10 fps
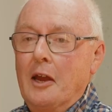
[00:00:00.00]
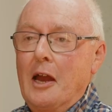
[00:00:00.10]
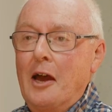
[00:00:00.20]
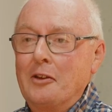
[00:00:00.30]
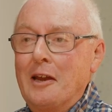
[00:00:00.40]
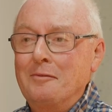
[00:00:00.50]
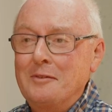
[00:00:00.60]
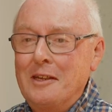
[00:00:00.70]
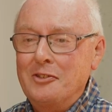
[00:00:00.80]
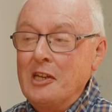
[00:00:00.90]
Yeah.
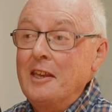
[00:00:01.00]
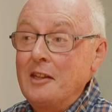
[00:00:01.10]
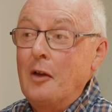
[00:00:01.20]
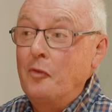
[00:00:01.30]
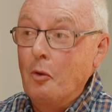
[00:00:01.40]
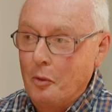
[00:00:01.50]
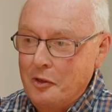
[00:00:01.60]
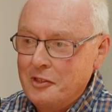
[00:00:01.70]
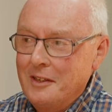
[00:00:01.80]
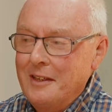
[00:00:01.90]
And taking that
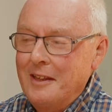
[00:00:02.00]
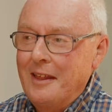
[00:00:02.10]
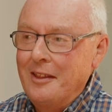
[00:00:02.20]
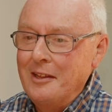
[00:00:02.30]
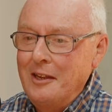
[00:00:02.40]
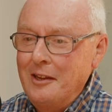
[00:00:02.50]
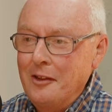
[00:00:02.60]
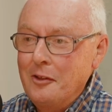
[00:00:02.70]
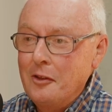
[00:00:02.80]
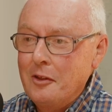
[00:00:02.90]
forward,
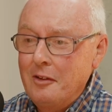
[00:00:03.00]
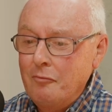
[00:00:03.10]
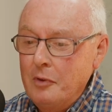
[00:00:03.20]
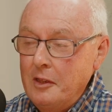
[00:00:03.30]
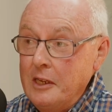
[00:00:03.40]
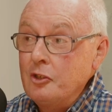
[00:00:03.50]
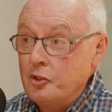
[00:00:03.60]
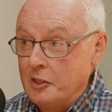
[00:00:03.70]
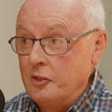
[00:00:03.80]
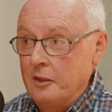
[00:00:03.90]
the other really
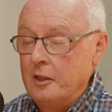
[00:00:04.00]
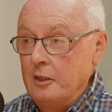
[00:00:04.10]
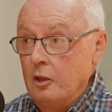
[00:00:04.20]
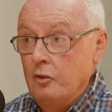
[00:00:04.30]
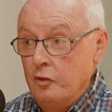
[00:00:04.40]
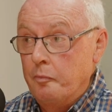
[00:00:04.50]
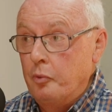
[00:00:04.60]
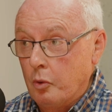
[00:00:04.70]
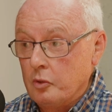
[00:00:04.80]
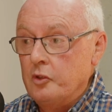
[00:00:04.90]
interesting thing that
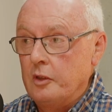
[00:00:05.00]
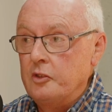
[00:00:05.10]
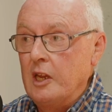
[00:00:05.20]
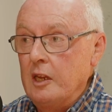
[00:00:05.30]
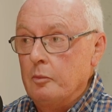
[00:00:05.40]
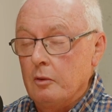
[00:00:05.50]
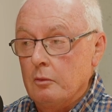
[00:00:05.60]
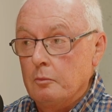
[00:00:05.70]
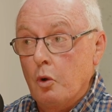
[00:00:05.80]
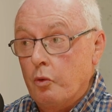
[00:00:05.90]
you've brought to the
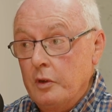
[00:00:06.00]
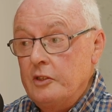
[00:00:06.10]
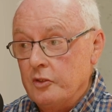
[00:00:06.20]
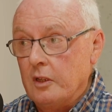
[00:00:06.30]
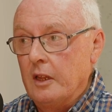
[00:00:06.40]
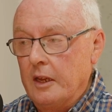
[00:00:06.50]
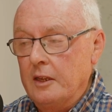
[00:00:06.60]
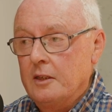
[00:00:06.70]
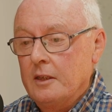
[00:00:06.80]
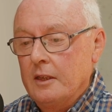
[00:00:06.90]
table more
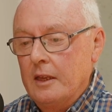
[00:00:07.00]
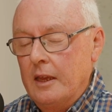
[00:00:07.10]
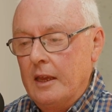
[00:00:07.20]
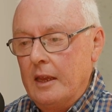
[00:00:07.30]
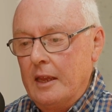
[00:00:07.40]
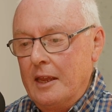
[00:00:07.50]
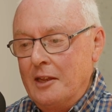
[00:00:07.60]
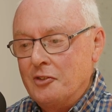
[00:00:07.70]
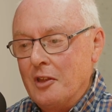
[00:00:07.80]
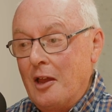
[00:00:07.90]
recently
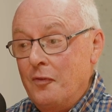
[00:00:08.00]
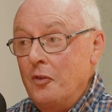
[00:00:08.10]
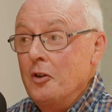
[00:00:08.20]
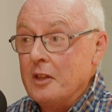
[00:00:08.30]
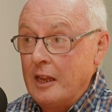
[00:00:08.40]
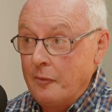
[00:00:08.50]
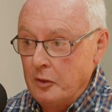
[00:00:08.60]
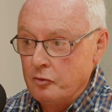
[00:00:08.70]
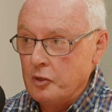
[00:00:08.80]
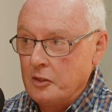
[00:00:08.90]
is a further
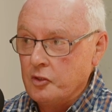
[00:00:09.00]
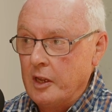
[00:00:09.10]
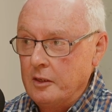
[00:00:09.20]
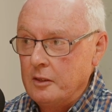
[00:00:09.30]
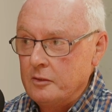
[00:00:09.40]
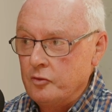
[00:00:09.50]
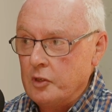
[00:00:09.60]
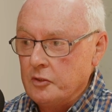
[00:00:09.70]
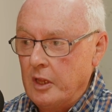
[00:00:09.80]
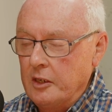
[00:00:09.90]
level of
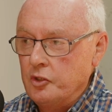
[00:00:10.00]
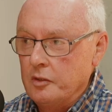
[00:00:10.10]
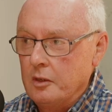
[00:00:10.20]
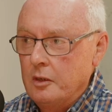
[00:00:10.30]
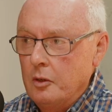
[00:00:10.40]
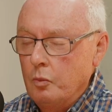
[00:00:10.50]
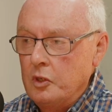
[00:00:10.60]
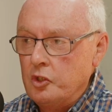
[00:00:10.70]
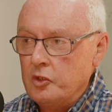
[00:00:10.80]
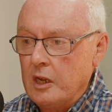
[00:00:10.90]
translation,
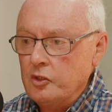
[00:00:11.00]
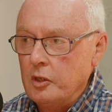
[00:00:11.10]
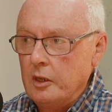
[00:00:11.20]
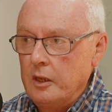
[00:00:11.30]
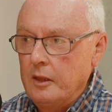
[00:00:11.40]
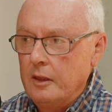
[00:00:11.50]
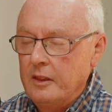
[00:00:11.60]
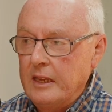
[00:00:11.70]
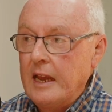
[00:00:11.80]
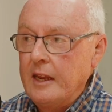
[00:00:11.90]
which is actually
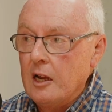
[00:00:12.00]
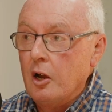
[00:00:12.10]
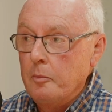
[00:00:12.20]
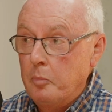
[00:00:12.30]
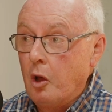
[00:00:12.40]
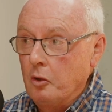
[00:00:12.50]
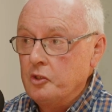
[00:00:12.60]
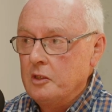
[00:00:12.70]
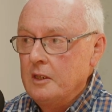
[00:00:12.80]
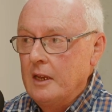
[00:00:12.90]
the AI
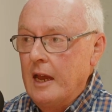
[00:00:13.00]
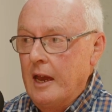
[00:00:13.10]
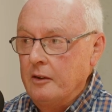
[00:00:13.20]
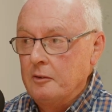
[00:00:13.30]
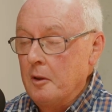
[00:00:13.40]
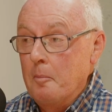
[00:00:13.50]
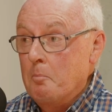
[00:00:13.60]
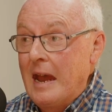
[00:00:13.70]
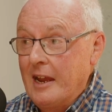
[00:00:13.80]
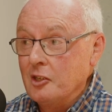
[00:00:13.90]
bot and
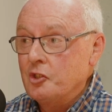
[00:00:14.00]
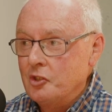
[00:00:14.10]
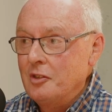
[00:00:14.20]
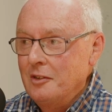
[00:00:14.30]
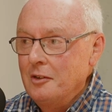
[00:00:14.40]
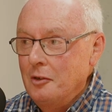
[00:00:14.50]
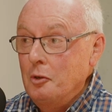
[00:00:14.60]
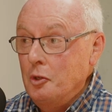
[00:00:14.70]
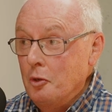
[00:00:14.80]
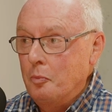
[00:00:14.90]
Max,
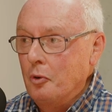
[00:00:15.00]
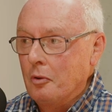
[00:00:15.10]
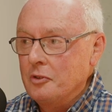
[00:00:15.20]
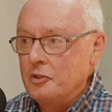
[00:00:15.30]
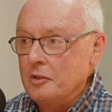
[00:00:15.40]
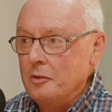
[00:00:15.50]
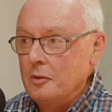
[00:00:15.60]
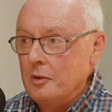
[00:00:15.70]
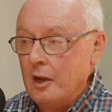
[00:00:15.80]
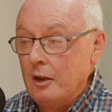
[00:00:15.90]
who you brought
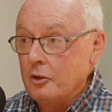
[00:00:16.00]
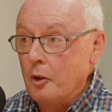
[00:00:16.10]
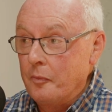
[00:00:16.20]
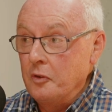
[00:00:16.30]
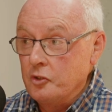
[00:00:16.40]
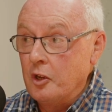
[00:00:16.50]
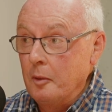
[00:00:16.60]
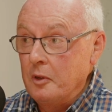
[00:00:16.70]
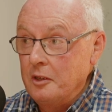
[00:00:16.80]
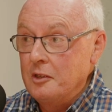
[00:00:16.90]
to our conference a
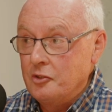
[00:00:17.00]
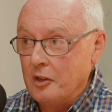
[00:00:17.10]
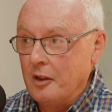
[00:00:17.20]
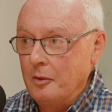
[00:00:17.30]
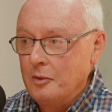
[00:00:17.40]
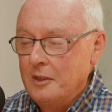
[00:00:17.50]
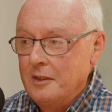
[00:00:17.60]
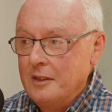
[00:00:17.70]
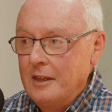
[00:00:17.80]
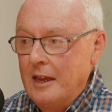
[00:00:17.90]
couple of years ago.
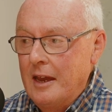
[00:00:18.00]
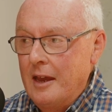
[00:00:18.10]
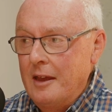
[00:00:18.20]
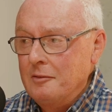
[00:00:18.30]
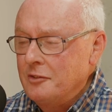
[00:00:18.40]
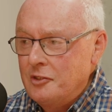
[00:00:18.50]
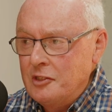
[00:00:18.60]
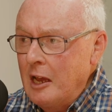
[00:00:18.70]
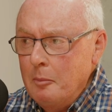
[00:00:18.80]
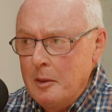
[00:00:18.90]

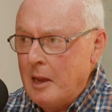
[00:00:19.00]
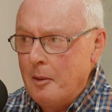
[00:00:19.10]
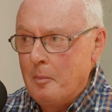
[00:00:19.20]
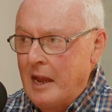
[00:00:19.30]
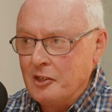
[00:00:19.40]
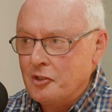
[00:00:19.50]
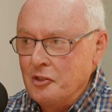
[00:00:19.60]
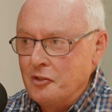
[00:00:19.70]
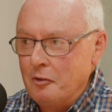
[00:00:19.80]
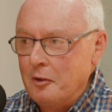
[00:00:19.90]
Tell me about Max,
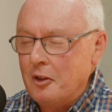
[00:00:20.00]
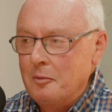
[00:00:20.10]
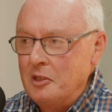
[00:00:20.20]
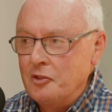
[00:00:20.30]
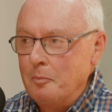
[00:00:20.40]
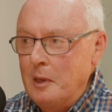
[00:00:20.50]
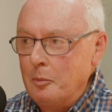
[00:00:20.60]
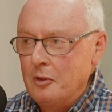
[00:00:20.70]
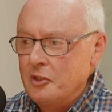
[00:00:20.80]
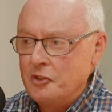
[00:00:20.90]
because there are going to be some
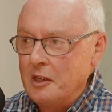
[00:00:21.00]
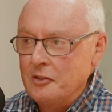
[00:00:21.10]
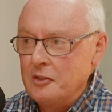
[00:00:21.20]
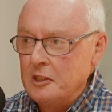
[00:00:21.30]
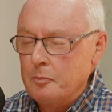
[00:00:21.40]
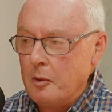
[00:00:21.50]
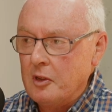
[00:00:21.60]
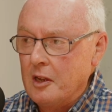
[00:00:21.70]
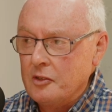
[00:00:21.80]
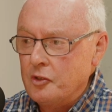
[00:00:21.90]
people listening to this
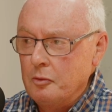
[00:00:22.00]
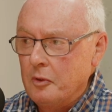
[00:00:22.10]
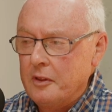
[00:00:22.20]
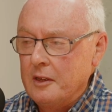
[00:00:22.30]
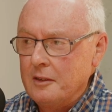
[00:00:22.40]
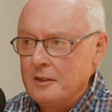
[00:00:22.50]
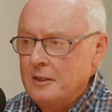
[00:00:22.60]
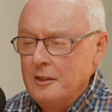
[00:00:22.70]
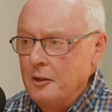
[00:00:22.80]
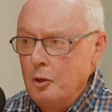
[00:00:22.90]
podcast who will think,
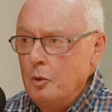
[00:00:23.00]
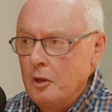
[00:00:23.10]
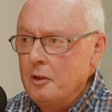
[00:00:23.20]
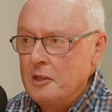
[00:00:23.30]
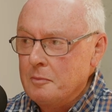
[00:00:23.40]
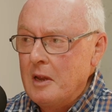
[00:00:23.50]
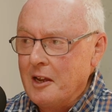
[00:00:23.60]
who on earth is